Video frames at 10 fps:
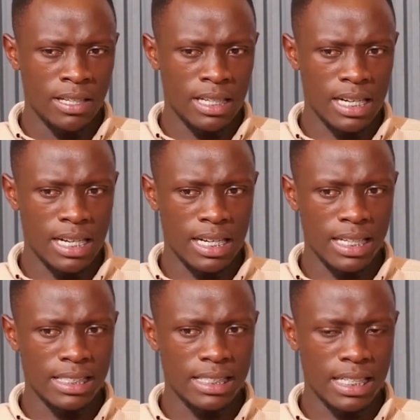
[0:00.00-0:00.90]

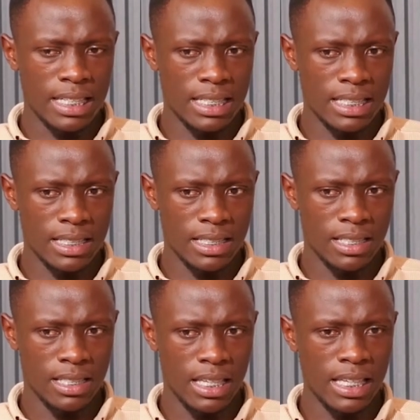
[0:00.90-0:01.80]

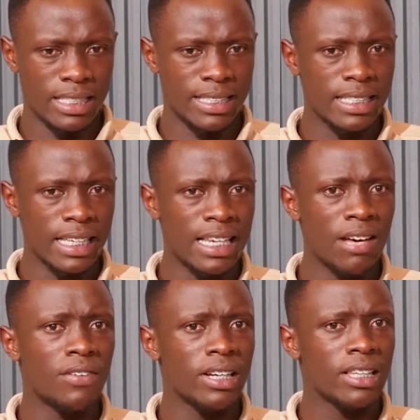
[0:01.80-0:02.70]

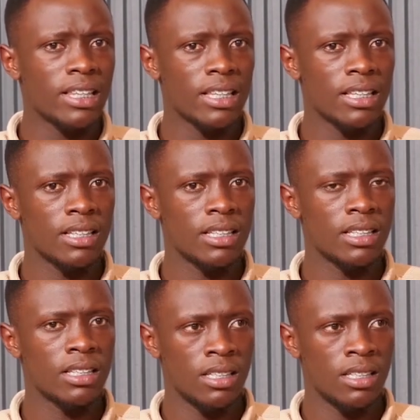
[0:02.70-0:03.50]
11th.